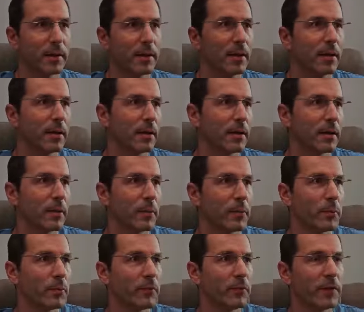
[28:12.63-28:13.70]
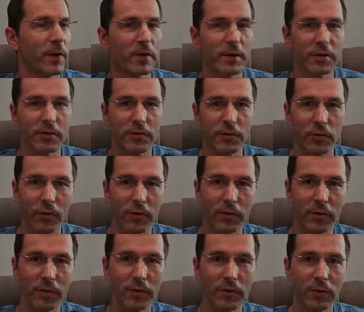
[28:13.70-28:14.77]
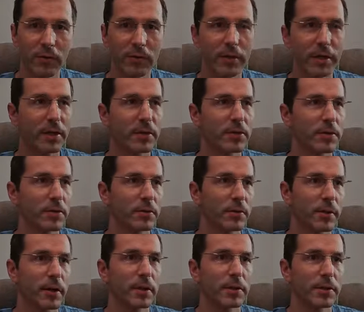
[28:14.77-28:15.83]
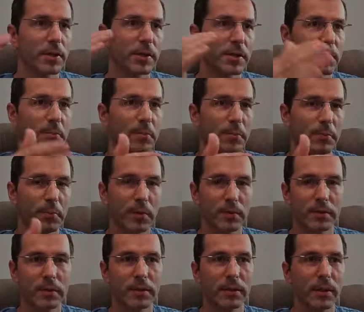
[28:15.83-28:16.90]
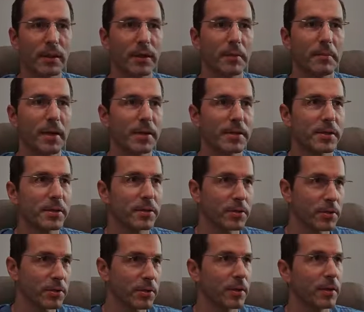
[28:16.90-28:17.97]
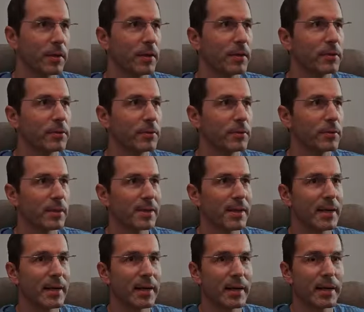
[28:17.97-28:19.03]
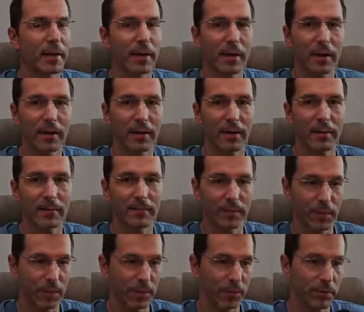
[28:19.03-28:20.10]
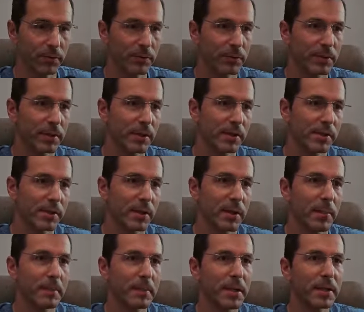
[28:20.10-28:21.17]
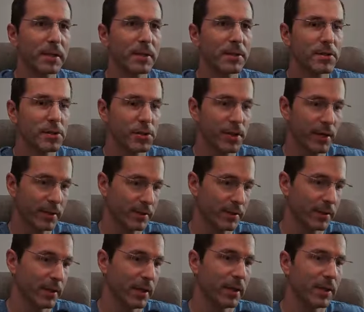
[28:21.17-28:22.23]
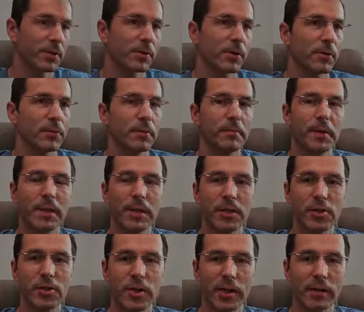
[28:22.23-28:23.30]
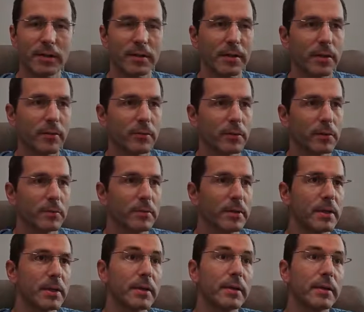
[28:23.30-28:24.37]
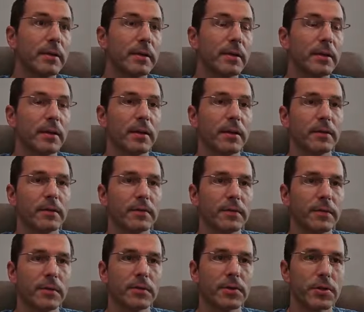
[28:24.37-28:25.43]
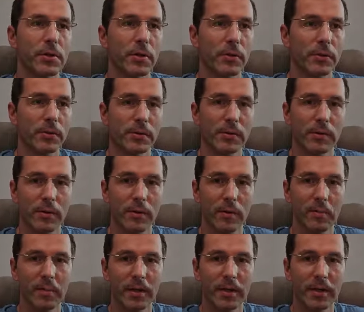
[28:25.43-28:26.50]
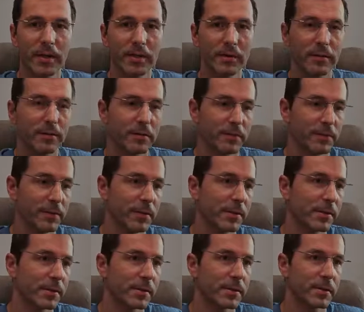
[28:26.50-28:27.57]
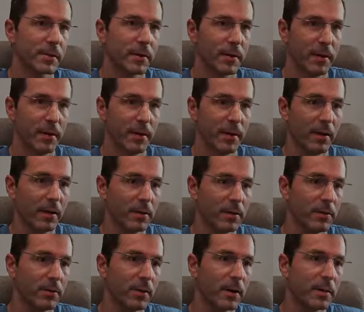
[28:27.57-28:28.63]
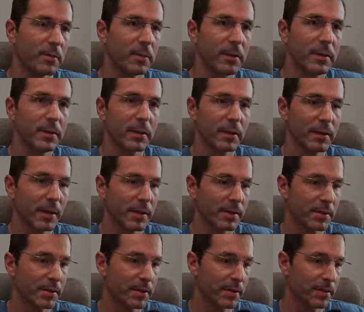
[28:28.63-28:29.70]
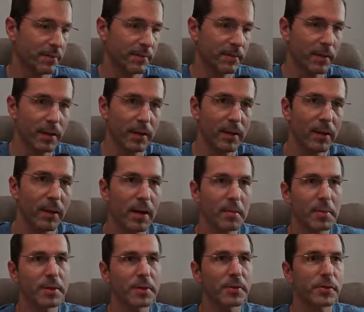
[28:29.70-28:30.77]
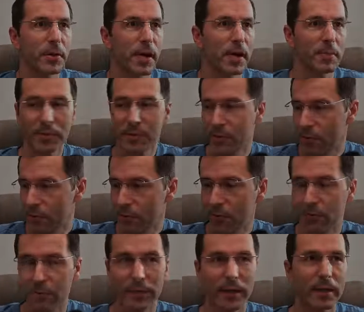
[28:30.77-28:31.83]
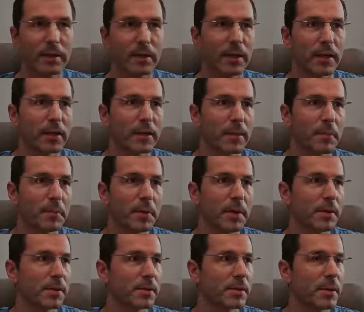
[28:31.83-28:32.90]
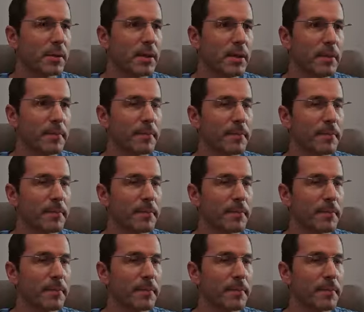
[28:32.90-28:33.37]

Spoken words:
very strong in your location, you can just put a message to this guy, to this mini chat. So the mini chat will be in the future also part of this QRP cluster. I presume that in the PC